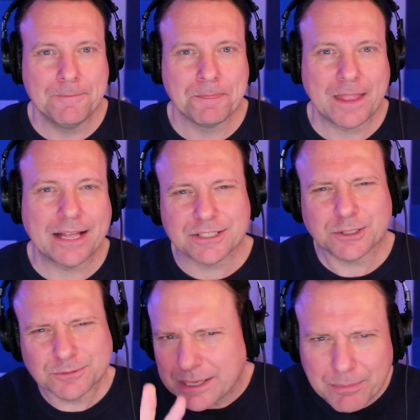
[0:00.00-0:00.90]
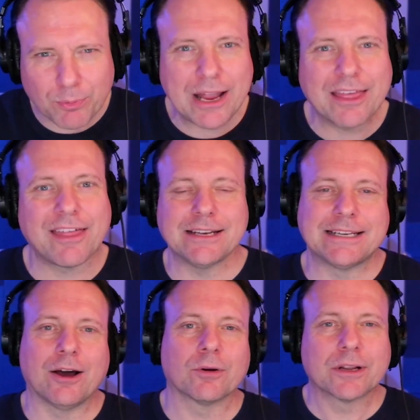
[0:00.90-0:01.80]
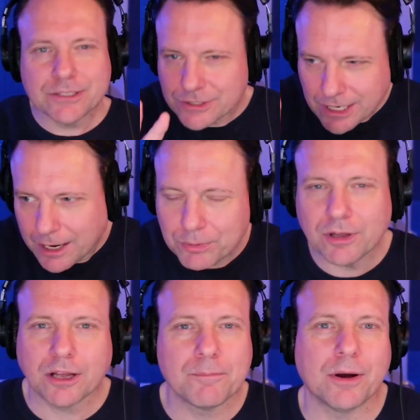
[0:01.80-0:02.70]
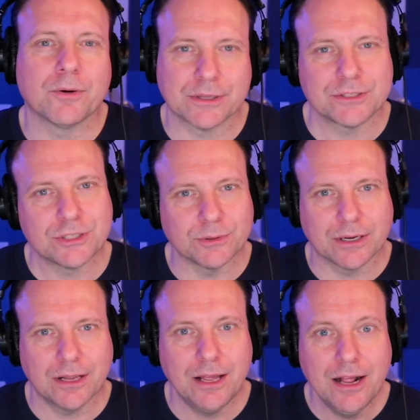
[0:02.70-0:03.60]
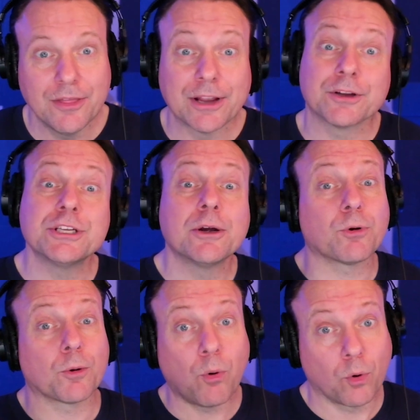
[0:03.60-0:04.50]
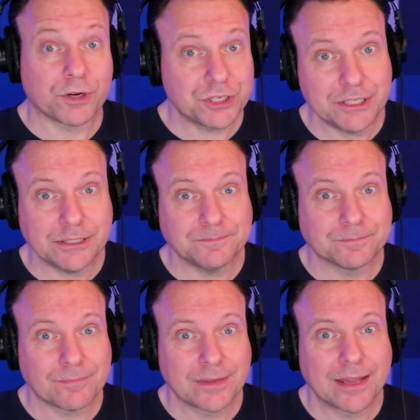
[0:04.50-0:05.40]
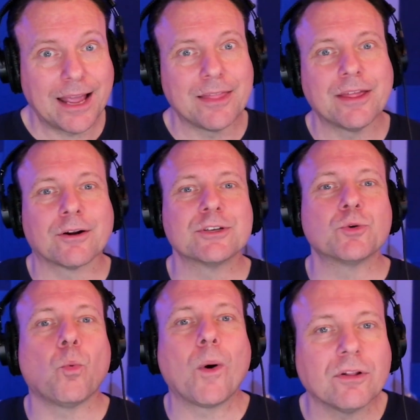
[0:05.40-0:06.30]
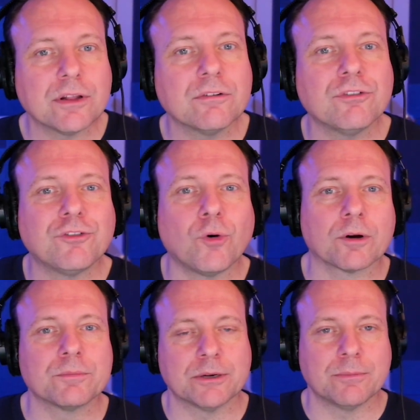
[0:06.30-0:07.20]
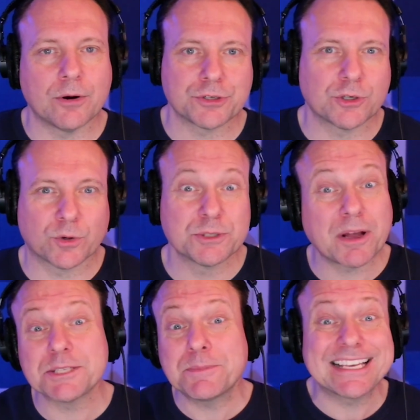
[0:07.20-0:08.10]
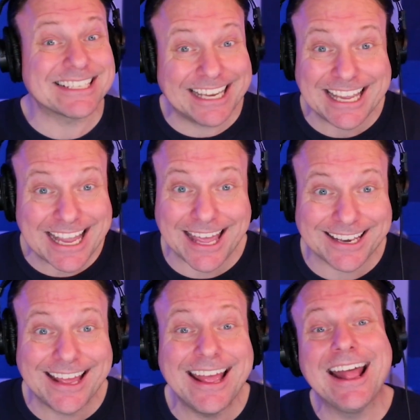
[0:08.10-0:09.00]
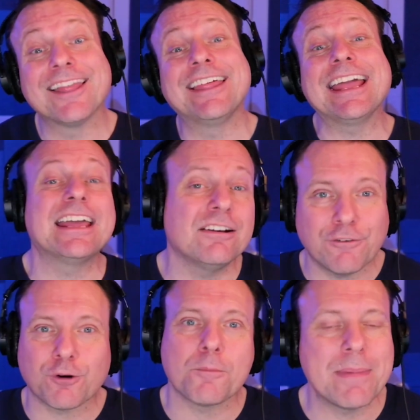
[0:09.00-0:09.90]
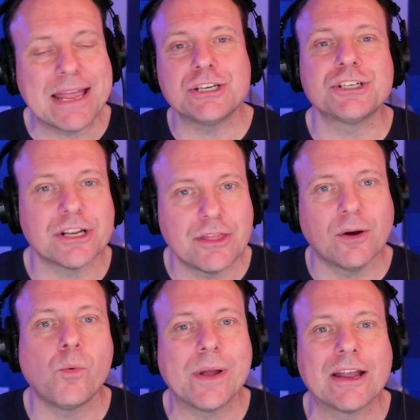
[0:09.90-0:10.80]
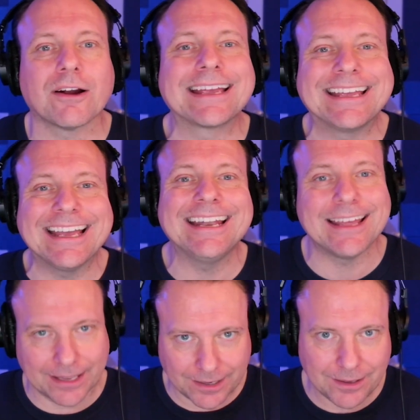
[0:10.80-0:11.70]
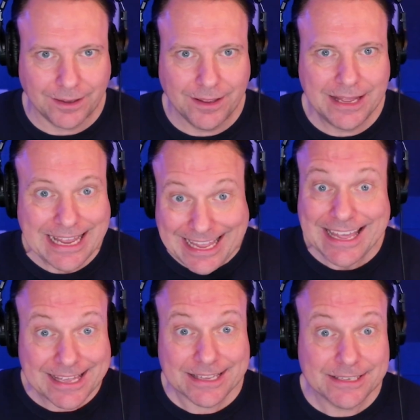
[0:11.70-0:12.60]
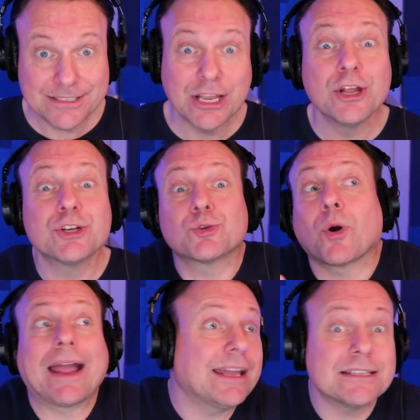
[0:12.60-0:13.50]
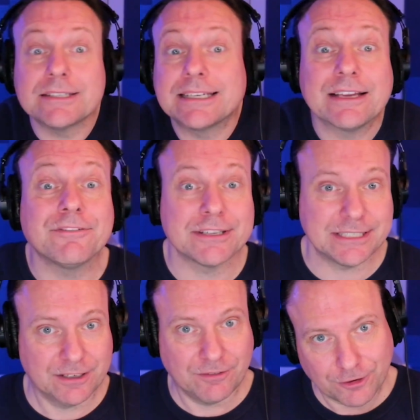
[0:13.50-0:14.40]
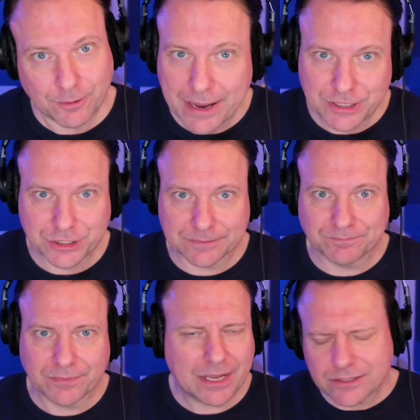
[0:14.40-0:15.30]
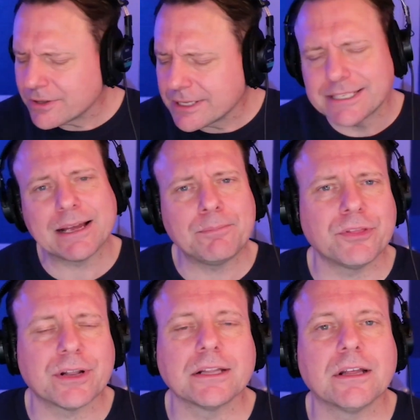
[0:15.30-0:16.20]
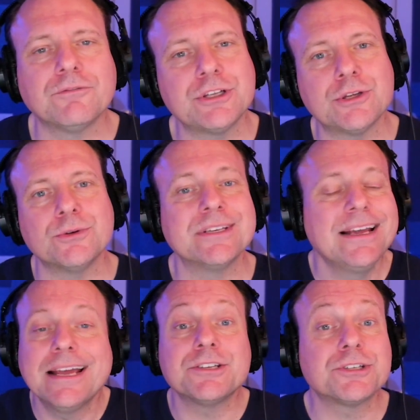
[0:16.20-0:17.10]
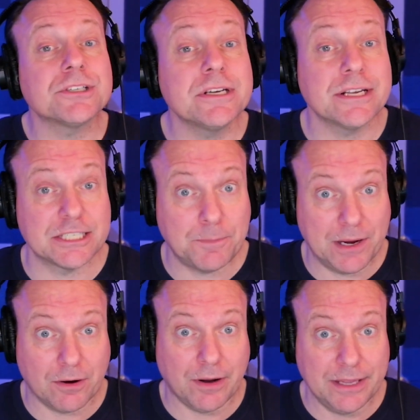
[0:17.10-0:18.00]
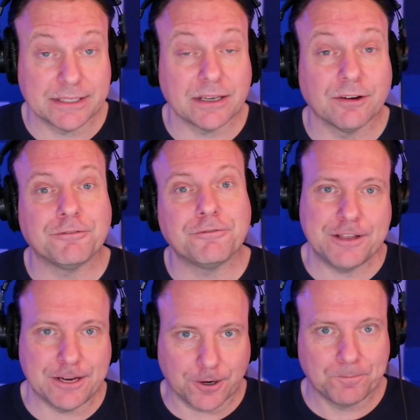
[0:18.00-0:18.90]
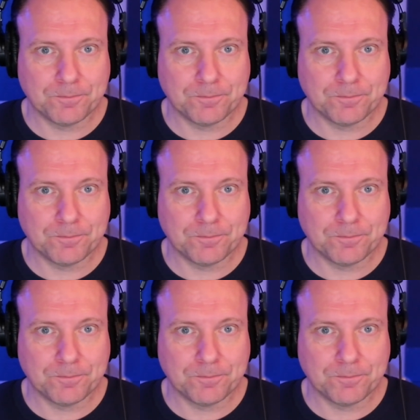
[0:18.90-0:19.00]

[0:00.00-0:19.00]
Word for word: And so let me break that down because there's a couple of components to it. There's proportionate, and there is well informed emotional response. Because again, the information that we are getting is trying to give us information. And so the example that I love to use is just an experience of fear.